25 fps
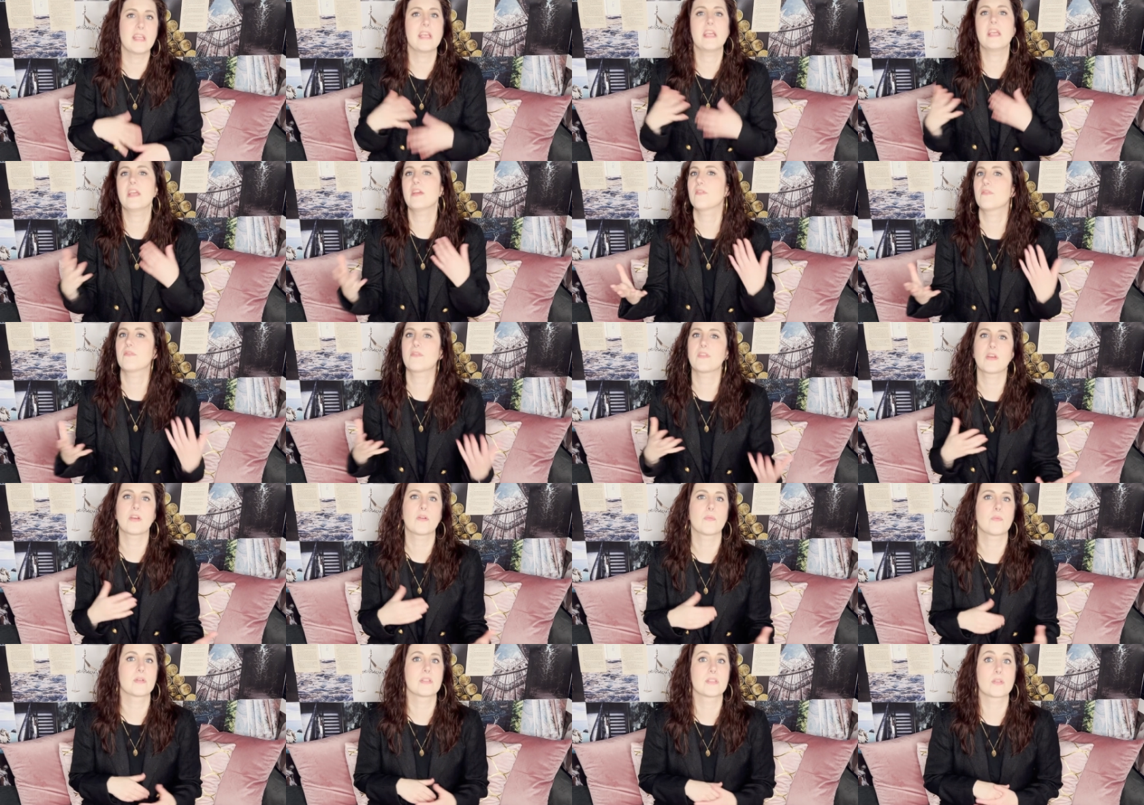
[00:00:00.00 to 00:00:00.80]
if
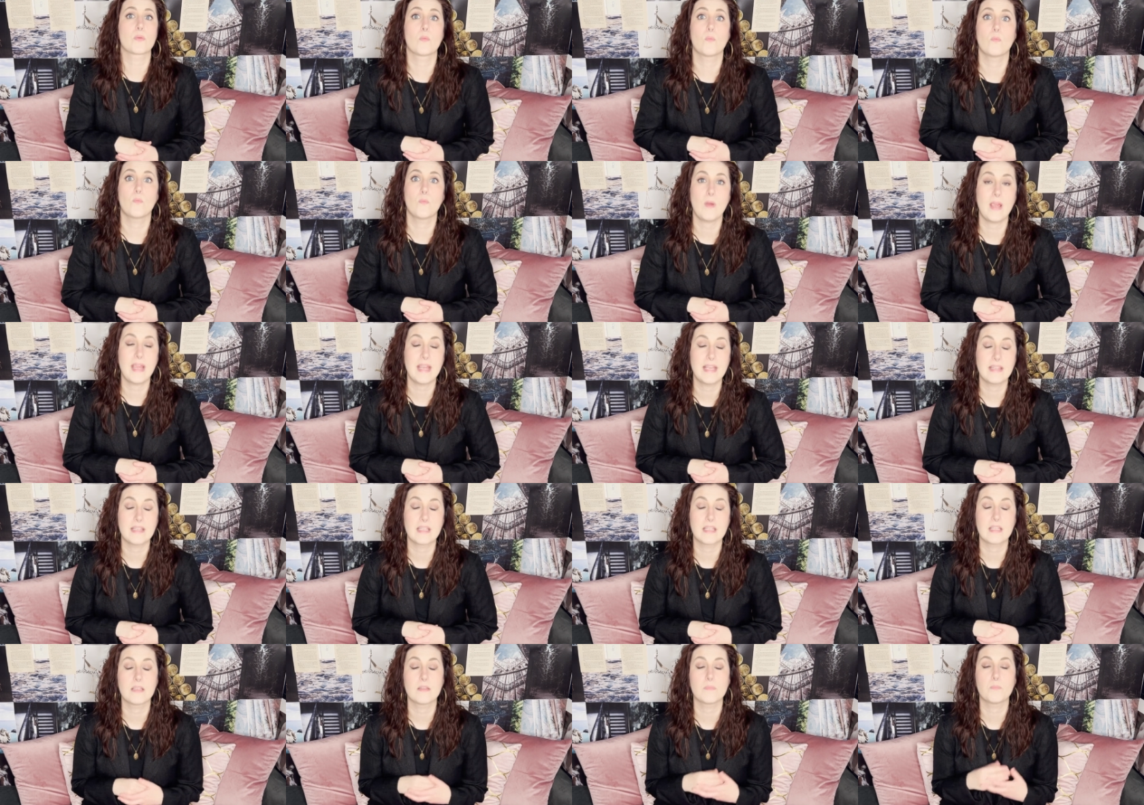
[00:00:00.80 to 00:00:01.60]
there was a way
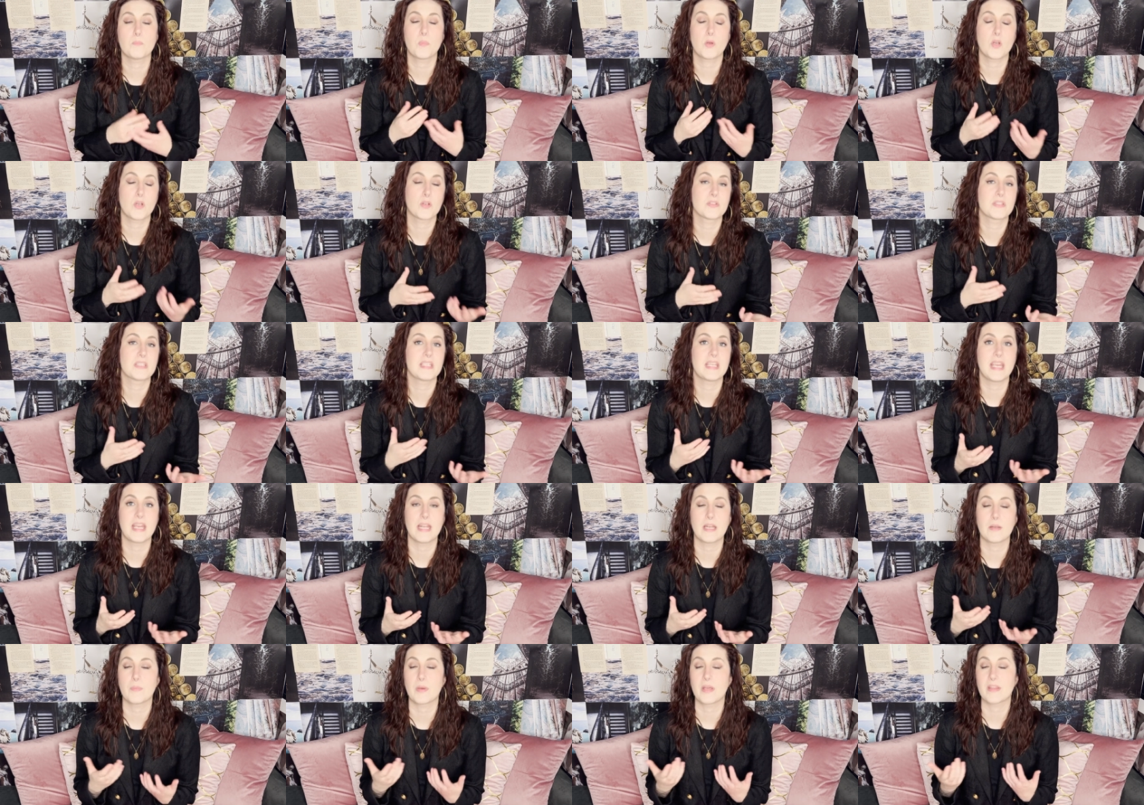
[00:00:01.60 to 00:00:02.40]
that Percy,
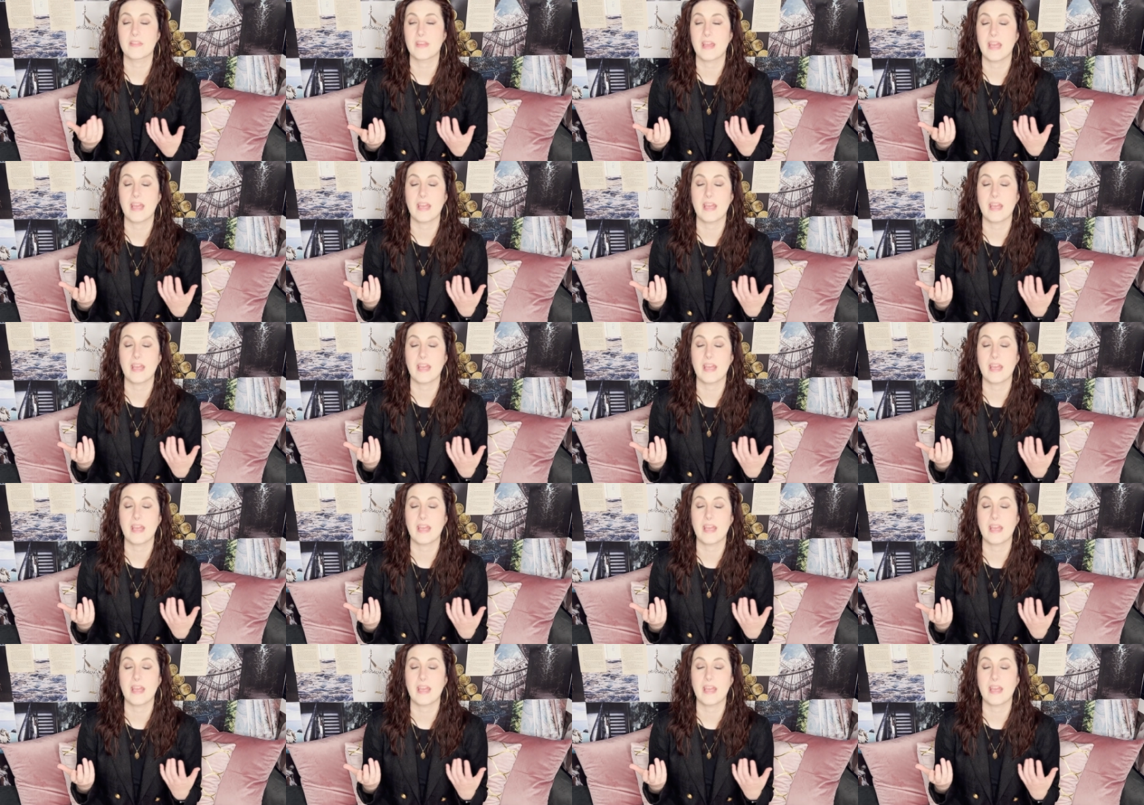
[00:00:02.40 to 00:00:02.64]
Annabeth,